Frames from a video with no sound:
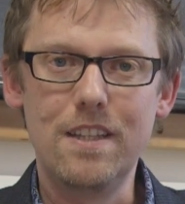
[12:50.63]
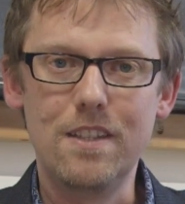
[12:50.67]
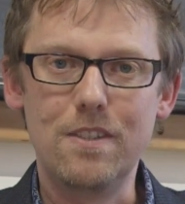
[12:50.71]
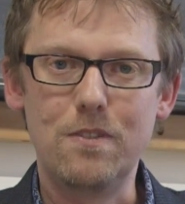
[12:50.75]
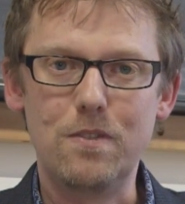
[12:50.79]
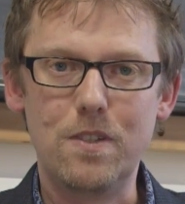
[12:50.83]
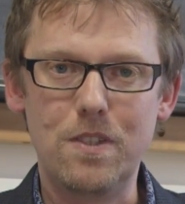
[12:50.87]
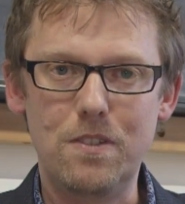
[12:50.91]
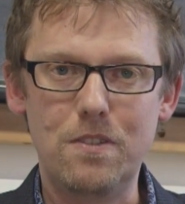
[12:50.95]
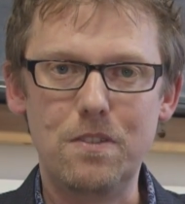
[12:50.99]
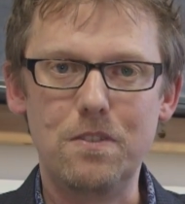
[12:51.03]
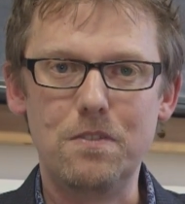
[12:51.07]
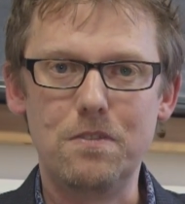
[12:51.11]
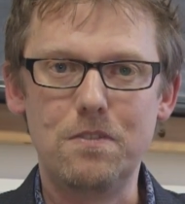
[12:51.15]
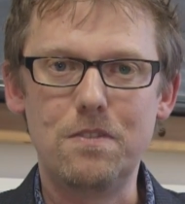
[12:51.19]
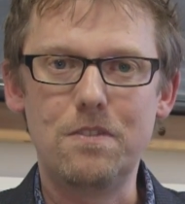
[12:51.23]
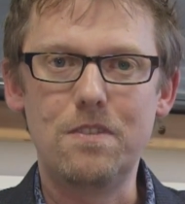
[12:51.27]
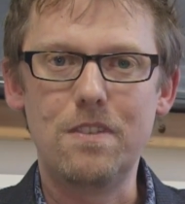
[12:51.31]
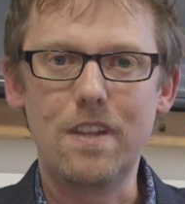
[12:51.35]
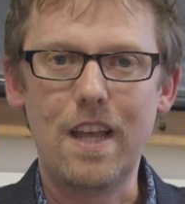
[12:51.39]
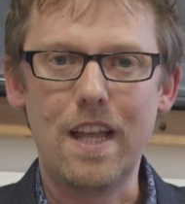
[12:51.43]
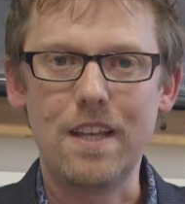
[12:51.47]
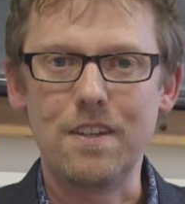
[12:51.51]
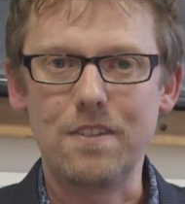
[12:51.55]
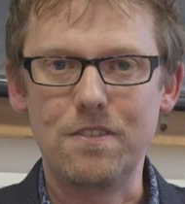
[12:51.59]
the
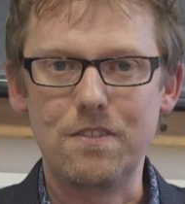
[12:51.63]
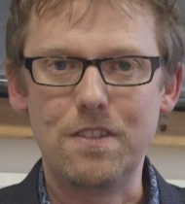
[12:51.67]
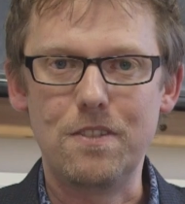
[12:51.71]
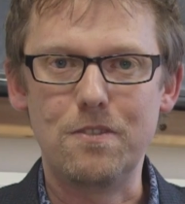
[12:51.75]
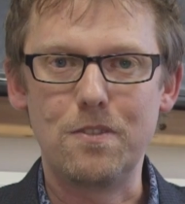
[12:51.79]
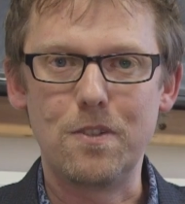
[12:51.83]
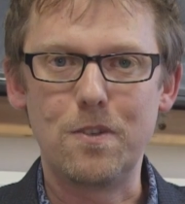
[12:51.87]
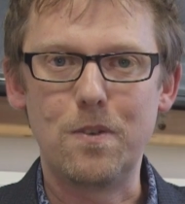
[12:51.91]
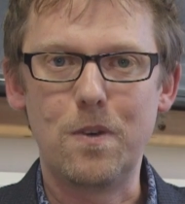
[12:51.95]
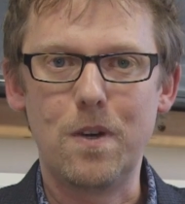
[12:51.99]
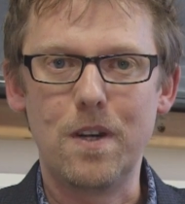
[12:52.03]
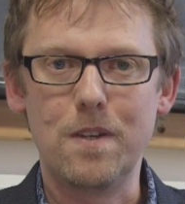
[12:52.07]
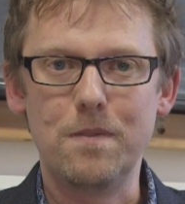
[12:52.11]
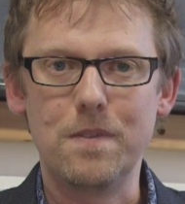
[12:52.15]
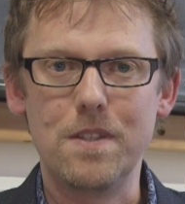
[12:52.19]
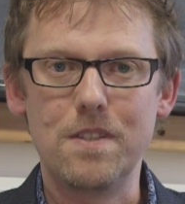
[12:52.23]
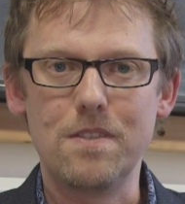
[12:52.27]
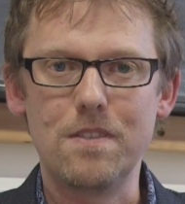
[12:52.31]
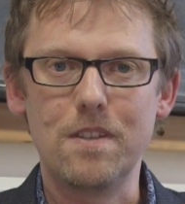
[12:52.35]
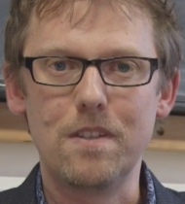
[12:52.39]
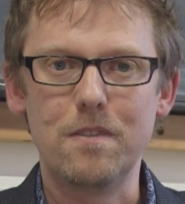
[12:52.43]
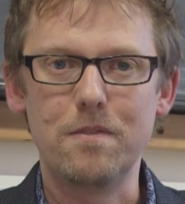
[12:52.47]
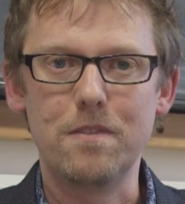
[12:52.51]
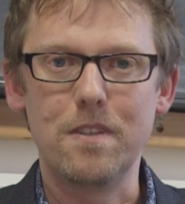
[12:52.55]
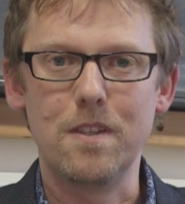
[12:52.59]
reduced energy
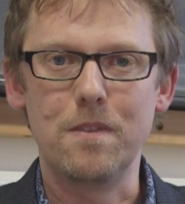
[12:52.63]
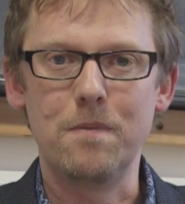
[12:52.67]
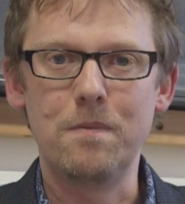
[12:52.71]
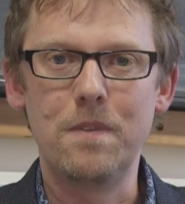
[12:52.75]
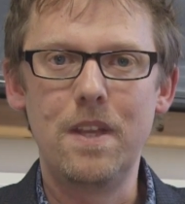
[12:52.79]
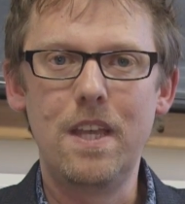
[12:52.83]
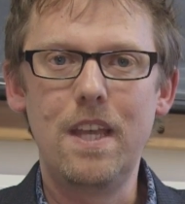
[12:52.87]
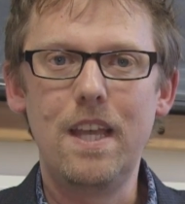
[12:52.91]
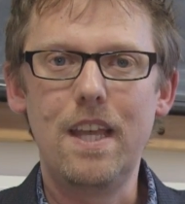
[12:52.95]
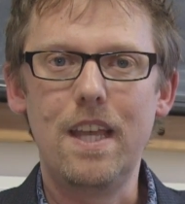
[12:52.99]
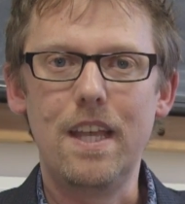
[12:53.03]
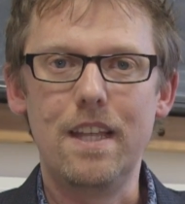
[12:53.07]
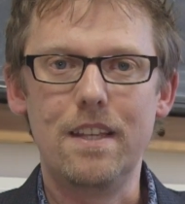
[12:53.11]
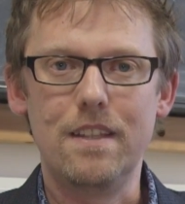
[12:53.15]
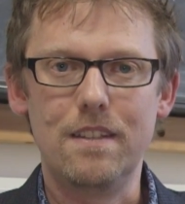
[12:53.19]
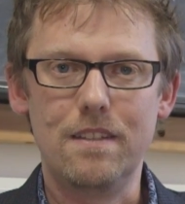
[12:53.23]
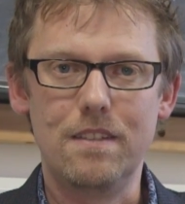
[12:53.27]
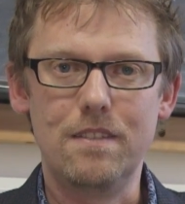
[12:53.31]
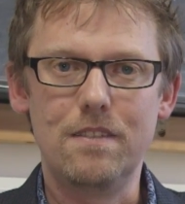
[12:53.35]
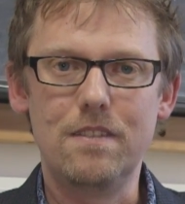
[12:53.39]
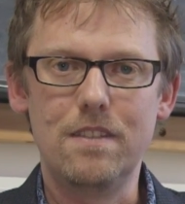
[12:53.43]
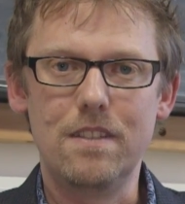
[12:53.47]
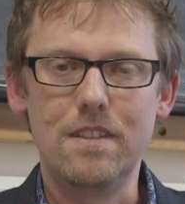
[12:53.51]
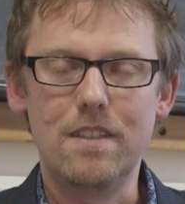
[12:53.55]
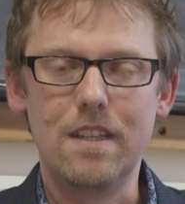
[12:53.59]
requirements of them
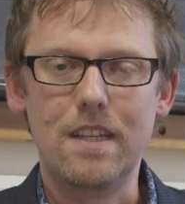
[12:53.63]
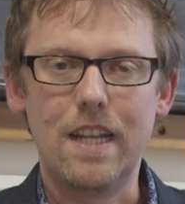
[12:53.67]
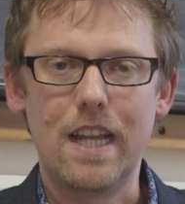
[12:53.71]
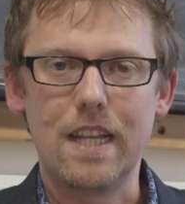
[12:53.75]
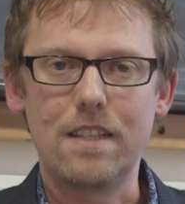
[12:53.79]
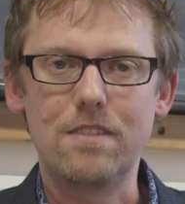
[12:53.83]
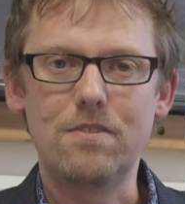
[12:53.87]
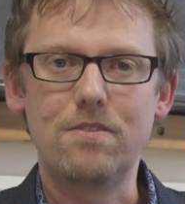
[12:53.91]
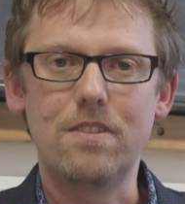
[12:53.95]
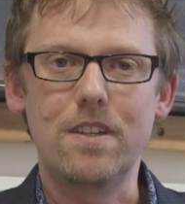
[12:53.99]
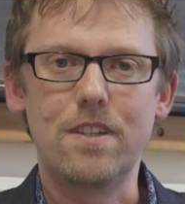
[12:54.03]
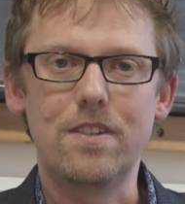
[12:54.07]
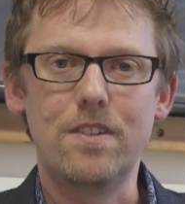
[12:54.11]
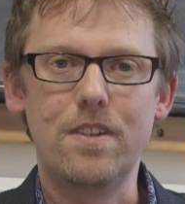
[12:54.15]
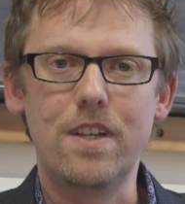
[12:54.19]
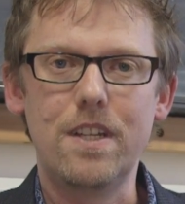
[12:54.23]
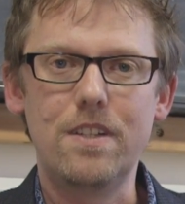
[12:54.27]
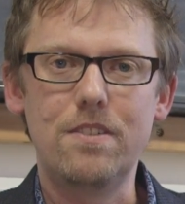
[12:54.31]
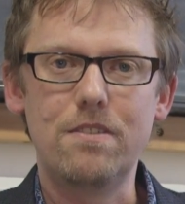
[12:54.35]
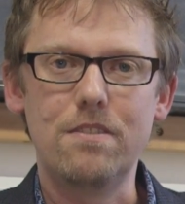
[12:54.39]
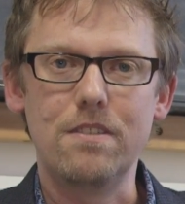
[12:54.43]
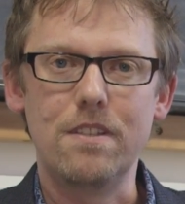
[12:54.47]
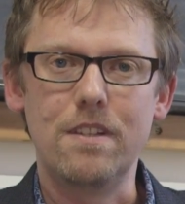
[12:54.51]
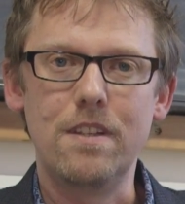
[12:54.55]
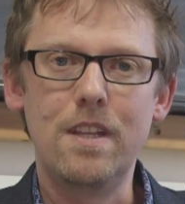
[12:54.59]
in the next
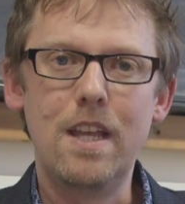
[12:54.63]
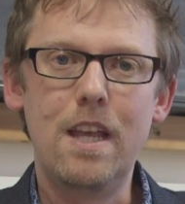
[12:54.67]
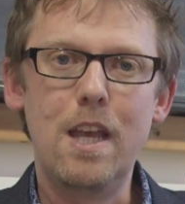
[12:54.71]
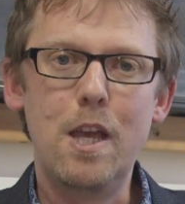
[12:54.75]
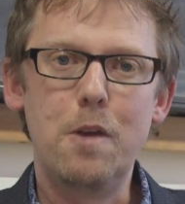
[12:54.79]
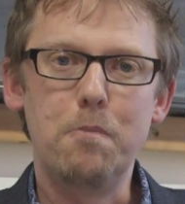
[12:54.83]
generation.